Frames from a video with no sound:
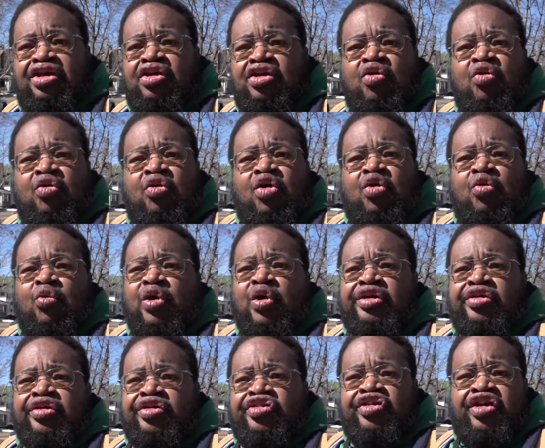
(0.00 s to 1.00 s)
You know,
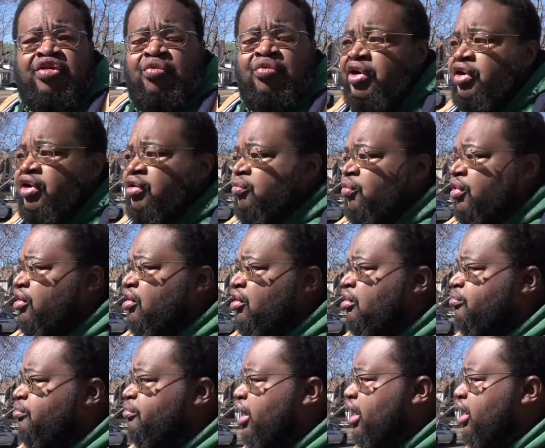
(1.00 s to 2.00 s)
where
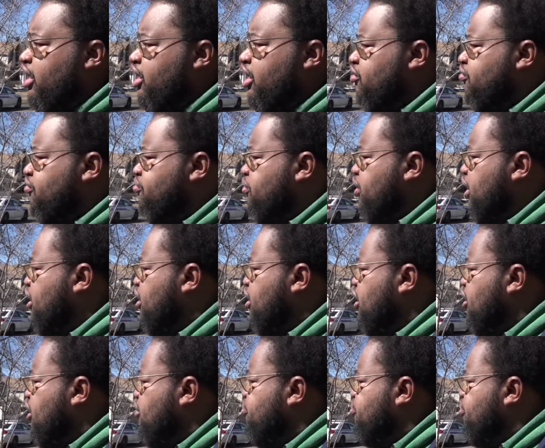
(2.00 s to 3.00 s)
are my
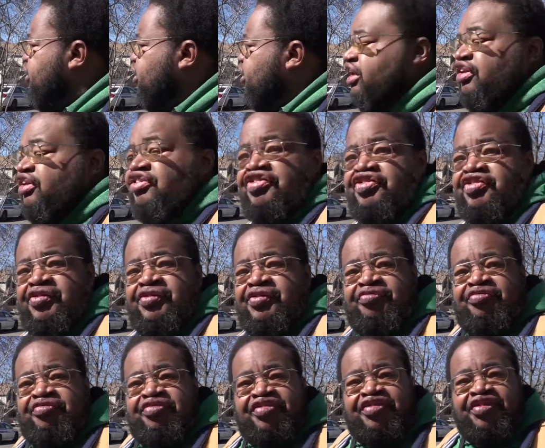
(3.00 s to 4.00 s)
police to
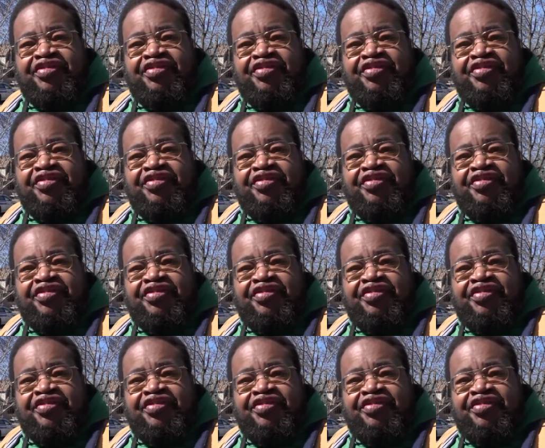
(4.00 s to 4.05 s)
help